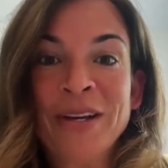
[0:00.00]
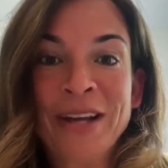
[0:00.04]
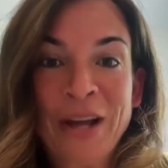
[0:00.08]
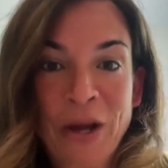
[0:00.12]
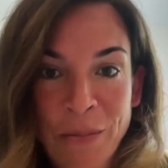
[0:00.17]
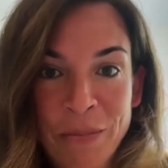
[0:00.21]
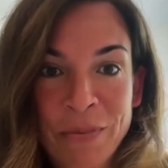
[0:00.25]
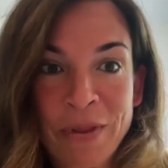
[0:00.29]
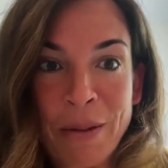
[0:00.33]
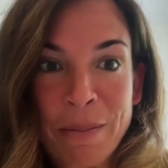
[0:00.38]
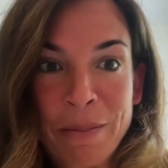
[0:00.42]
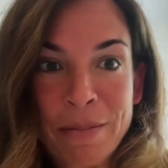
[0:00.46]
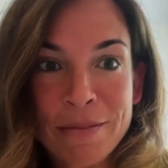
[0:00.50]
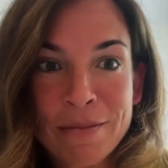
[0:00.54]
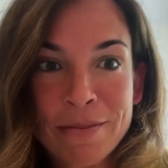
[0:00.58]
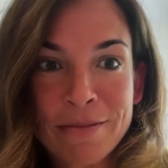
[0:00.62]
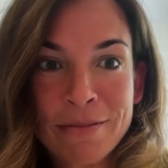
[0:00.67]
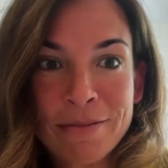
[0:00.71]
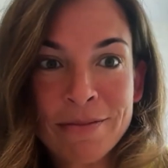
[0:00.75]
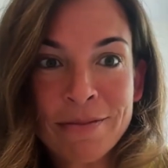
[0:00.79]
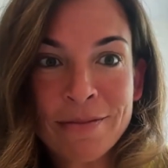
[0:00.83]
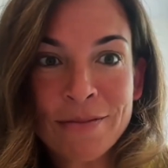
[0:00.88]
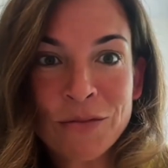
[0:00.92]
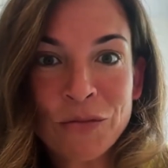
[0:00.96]
can help them,
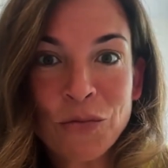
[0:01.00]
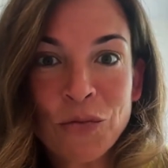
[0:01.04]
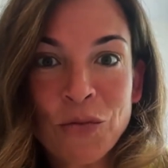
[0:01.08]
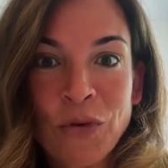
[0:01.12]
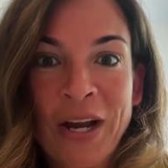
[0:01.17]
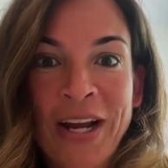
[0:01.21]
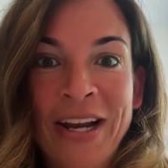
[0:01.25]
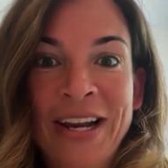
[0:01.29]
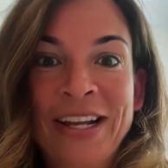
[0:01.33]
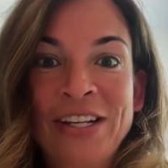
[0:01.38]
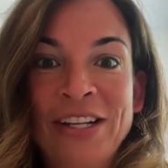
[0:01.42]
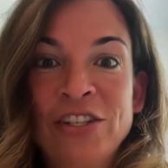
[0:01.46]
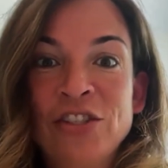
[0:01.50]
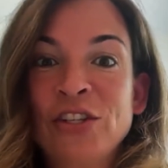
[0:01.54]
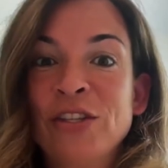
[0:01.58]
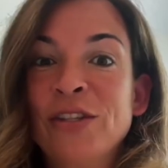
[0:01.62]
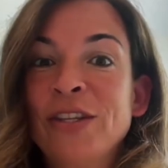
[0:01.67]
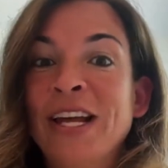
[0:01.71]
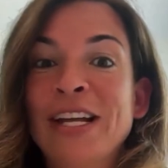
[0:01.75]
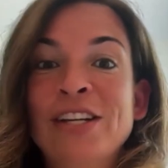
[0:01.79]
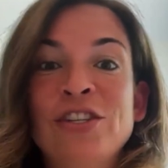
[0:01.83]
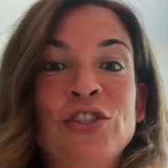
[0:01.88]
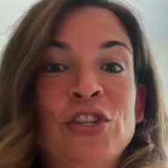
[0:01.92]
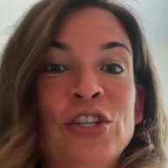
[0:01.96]
right? And
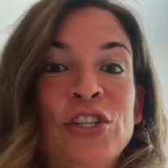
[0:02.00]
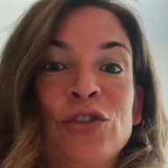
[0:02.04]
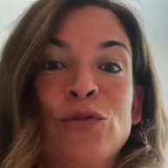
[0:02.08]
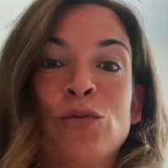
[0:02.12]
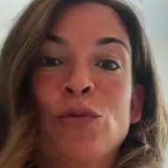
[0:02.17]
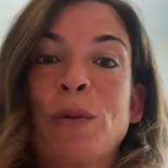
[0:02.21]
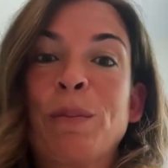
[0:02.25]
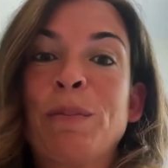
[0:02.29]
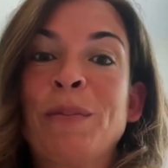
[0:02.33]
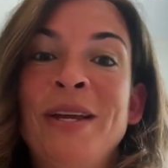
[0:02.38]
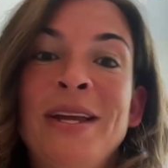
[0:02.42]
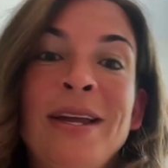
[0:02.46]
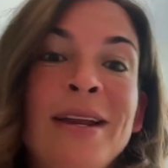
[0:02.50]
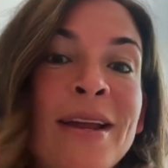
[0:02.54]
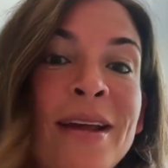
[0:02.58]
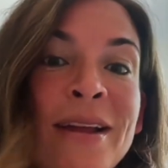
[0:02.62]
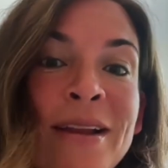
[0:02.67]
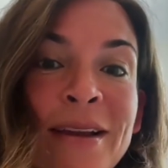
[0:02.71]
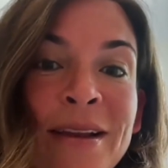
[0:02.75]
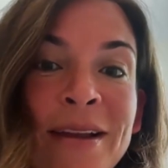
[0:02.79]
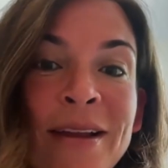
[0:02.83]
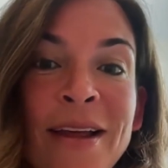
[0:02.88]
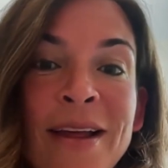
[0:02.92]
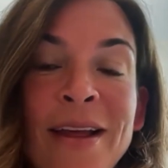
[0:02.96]
then just repeat
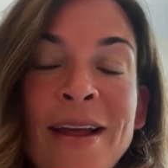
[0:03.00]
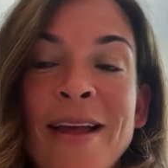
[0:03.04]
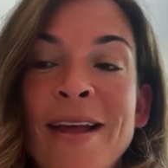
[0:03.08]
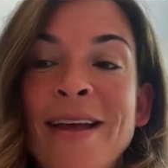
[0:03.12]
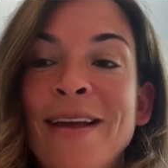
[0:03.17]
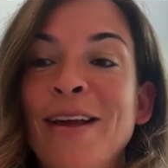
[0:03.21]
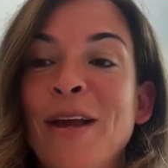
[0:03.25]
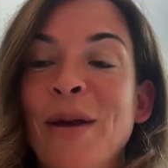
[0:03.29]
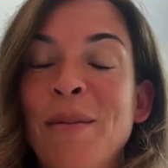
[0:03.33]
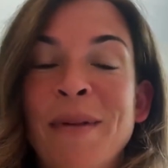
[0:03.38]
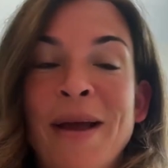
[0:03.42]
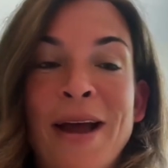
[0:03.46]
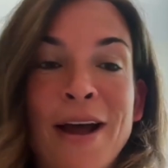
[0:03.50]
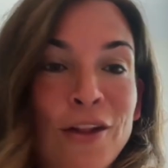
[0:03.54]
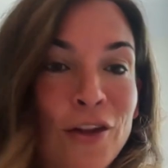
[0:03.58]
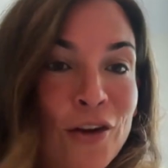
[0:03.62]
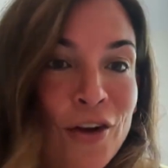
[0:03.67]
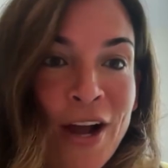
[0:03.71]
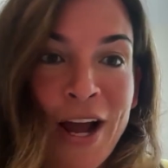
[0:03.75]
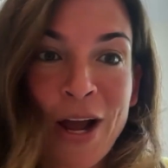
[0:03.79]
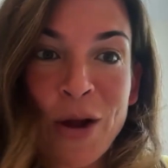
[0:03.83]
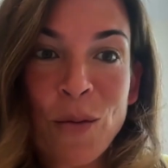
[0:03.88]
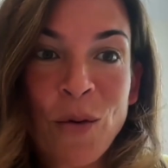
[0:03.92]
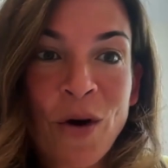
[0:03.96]
it, come hell
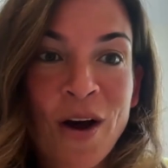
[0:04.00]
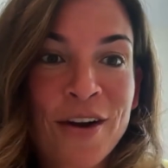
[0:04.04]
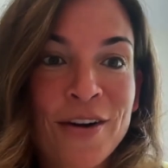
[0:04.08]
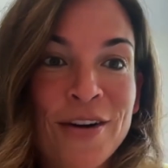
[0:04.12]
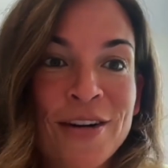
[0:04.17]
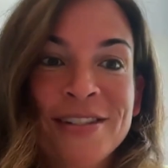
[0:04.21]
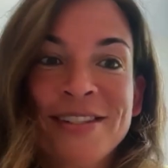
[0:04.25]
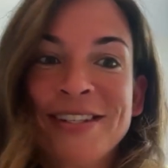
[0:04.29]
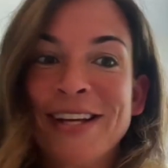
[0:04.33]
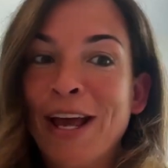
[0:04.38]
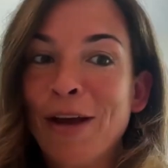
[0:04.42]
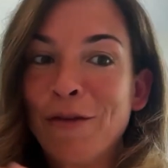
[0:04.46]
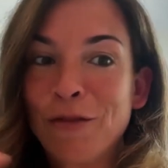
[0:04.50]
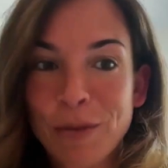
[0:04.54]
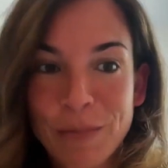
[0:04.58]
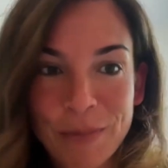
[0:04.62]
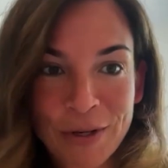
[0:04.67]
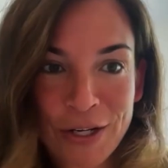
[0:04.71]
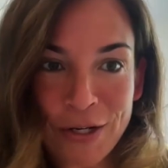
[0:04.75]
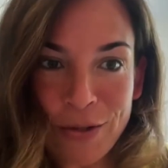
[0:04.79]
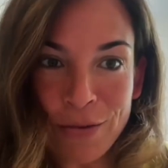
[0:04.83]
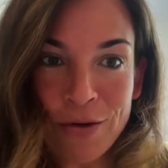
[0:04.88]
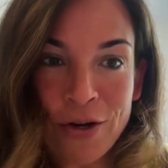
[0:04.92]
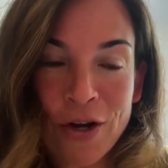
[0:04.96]
or high water to
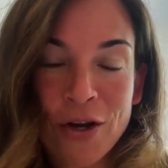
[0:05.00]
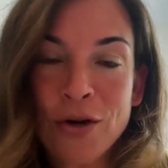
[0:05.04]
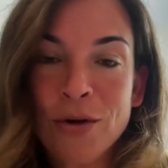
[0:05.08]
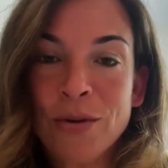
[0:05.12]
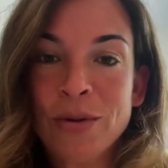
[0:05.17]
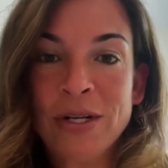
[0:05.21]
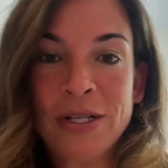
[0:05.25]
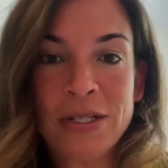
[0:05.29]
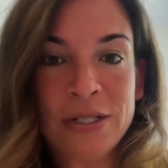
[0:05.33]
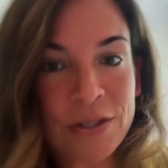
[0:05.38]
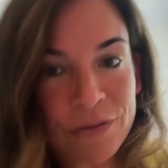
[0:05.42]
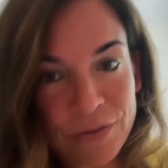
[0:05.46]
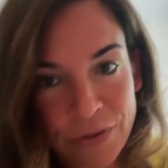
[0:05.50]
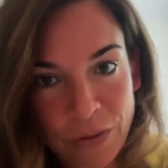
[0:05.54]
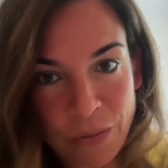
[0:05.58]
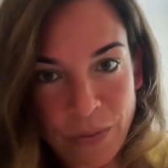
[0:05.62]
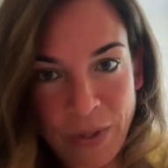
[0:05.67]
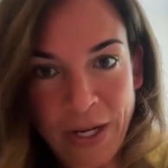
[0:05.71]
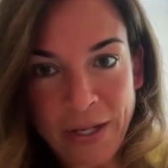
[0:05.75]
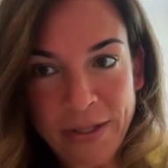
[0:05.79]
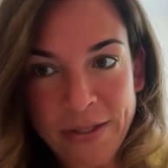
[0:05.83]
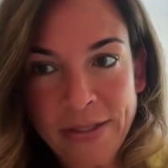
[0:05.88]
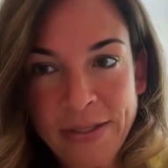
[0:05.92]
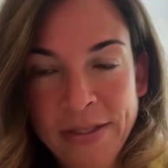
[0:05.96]
everybody you know in different
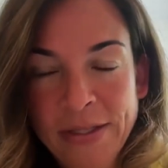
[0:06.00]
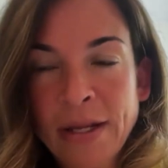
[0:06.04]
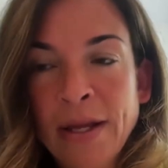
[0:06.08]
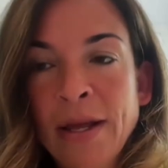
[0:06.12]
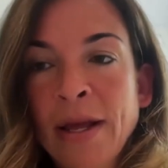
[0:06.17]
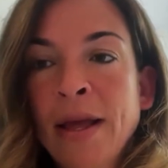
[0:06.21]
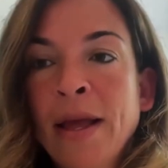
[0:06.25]
ways.